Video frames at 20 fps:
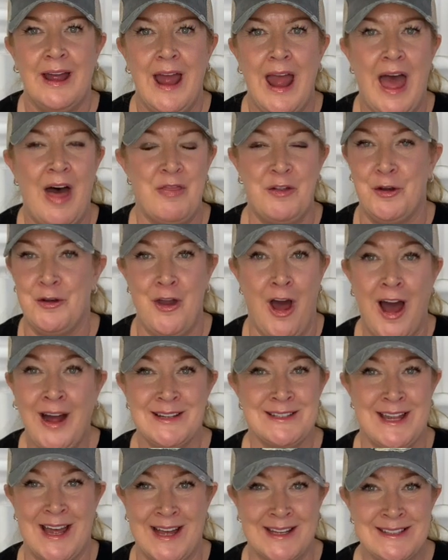and they're
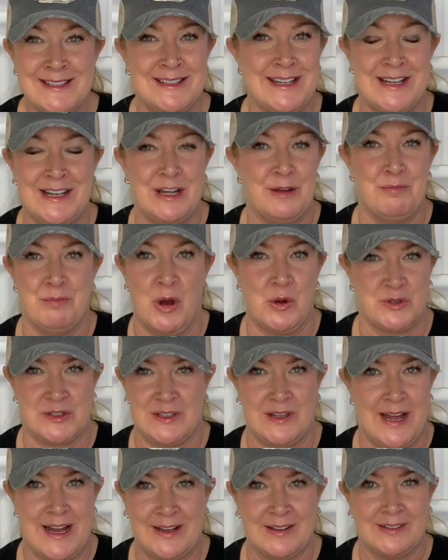not testing it most
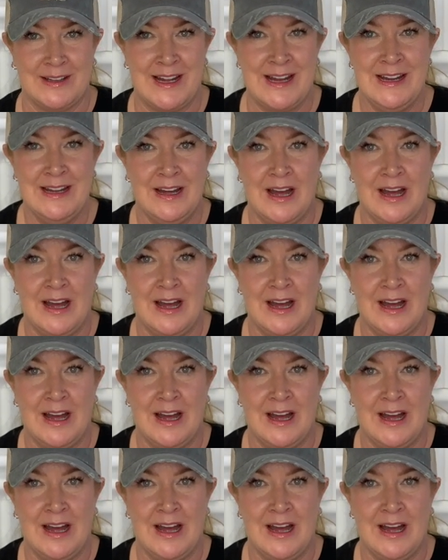likely